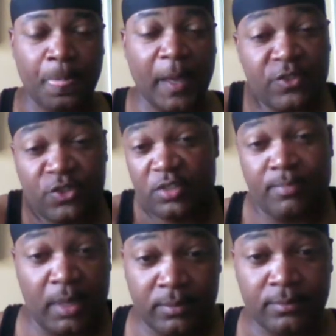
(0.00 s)
That's just
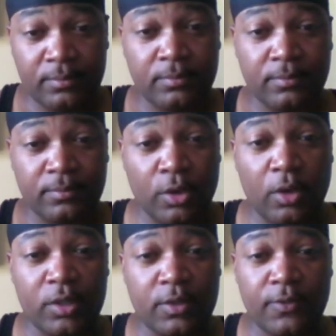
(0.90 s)
me. You
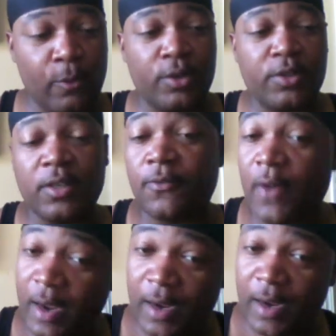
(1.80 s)
know, because if I want to see a
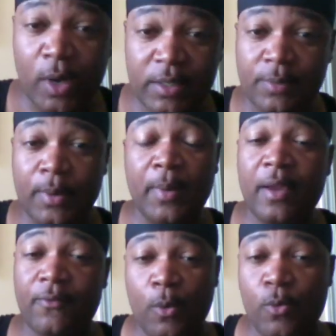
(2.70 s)
fight, I could watch
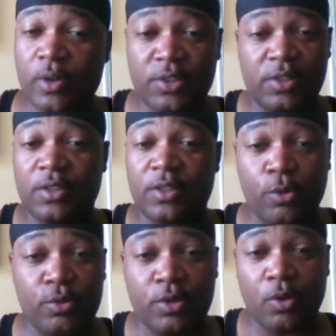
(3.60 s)
MMA if I want to just see a
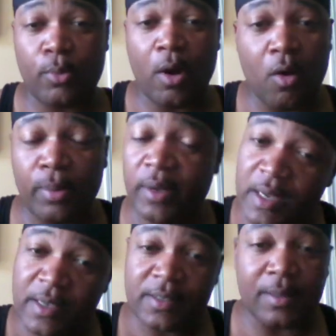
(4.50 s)
toe-to-toe brawl. But
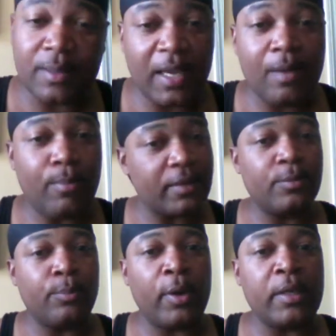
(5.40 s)
sometimes
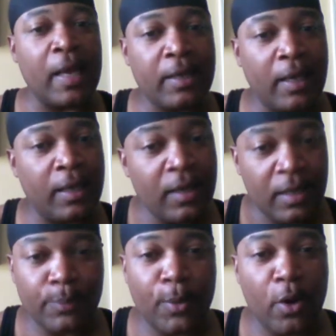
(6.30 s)
boxing bring that, and
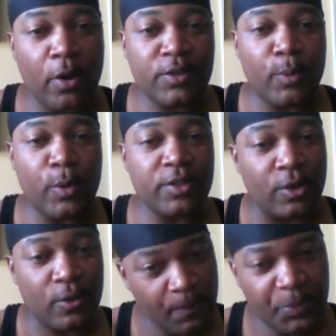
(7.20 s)
it's a part of the sport.
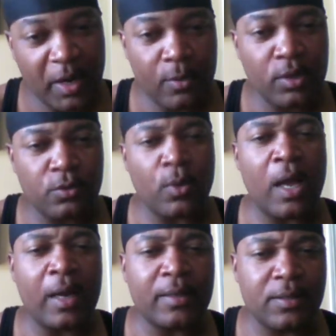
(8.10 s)
So every once in a
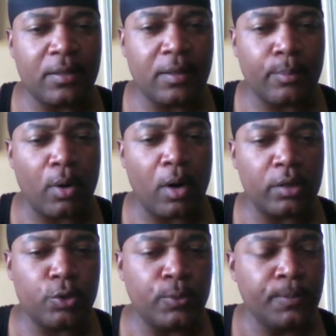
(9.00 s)
while, I like to see a good
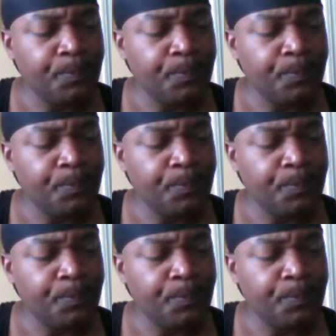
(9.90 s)
brawl too.